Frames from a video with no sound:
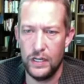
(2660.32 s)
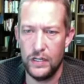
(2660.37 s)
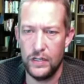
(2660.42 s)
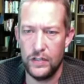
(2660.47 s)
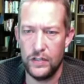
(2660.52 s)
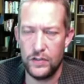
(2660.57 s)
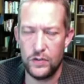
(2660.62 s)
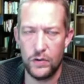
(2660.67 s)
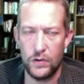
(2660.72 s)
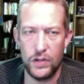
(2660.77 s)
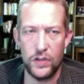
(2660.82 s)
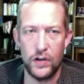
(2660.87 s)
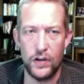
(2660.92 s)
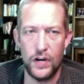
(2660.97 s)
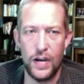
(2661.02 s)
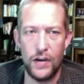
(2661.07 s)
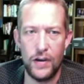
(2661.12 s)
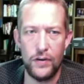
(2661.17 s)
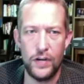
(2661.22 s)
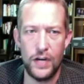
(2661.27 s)
And so I
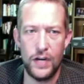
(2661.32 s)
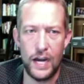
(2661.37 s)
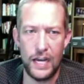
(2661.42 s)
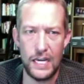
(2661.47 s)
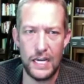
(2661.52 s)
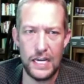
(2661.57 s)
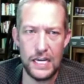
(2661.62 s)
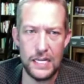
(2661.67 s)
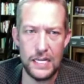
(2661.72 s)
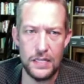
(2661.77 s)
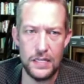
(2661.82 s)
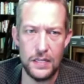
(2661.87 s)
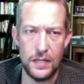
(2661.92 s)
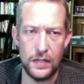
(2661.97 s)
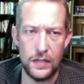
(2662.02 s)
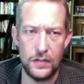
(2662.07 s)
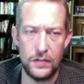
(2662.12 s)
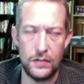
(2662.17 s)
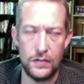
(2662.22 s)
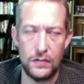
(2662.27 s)
thought, how could I end
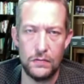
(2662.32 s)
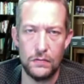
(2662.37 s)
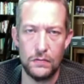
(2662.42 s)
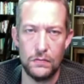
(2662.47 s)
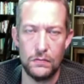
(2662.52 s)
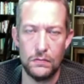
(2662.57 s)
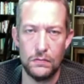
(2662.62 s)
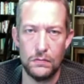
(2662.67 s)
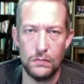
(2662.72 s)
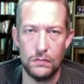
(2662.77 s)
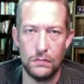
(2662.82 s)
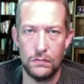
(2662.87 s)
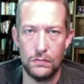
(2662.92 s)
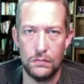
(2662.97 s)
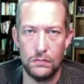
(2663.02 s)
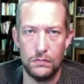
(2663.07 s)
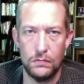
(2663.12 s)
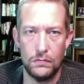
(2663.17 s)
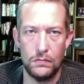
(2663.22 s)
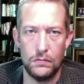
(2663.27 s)
this
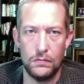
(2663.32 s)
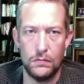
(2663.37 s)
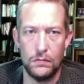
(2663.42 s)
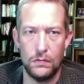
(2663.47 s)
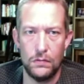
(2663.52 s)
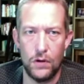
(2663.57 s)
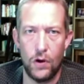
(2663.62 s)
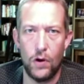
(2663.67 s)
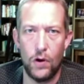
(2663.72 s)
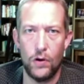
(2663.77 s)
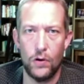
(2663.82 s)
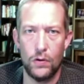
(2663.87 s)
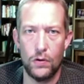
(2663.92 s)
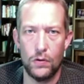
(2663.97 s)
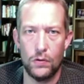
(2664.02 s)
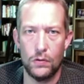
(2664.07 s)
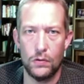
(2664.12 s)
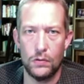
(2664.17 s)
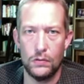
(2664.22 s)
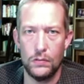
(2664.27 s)

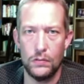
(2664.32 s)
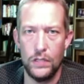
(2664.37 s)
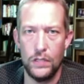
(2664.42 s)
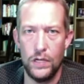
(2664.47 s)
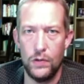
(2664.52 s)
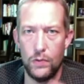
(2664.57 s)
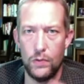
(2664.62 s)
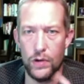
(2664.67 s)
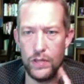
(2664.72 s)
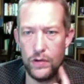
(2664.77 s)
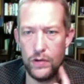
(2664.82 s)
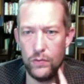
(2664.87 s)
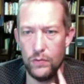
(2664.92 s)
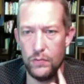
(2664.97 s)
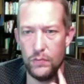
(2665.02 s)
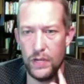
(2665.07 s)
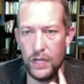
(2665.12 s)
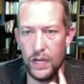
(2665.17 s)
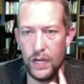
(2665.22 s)
article in a way that would make